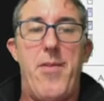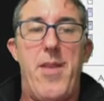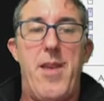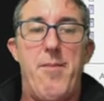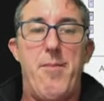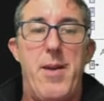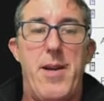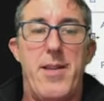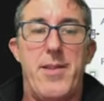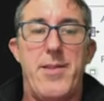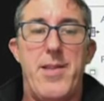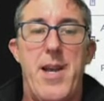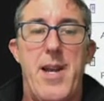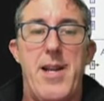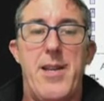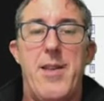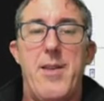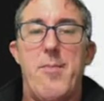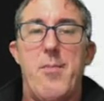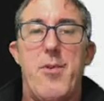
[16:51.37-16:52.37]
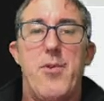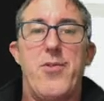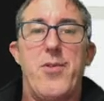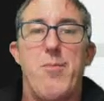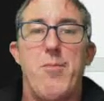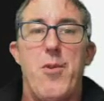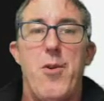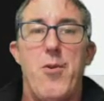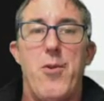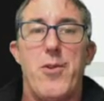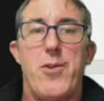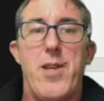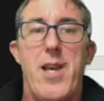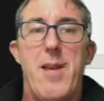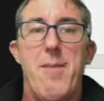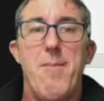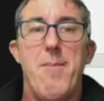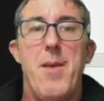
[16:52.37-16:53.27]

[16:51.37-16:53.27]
they've been assigned the person prototype.